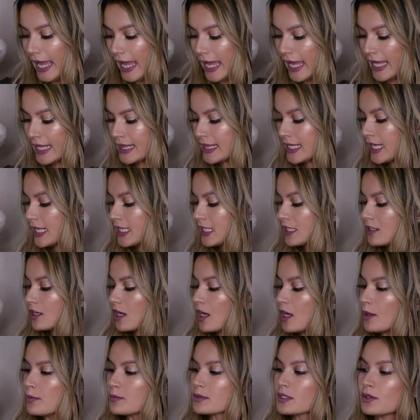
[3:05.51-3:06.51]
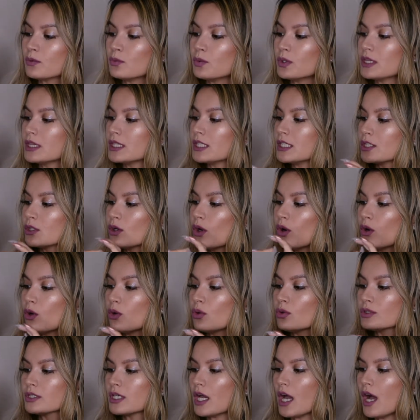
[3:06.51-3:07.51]
And then it comes with the
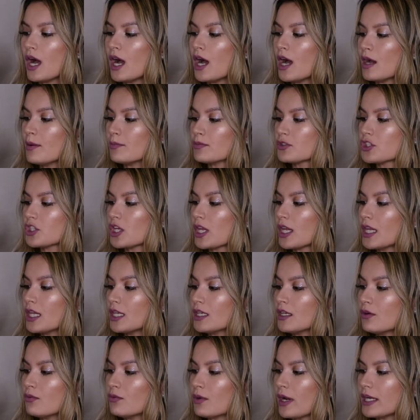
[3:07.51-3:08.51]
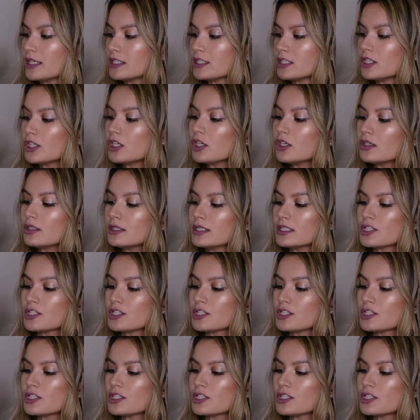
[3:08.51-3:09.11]
gold chain right here.